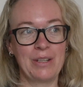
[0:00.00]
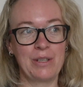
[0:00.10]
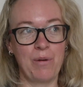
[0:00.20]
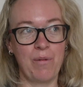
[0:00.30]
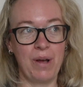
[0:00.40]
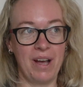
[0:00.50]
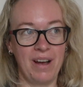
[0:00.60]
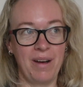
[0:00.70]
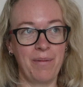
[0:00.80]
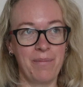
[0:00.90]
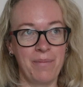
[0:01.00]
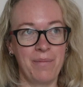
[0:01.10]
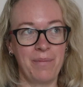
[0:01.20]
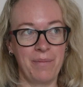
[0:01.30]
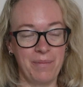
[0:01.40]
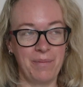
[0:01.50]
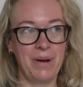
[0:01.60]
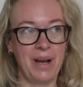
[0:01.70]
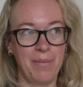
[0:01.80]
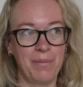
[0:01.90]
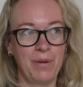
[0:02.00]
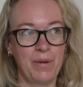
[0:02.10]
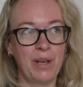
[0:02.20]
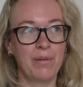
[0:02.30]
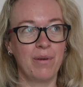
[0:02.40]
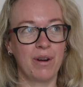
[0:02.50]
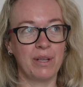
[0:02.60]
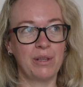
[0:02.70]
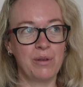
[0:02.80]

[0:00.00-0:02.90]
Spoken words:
So I'm looking forward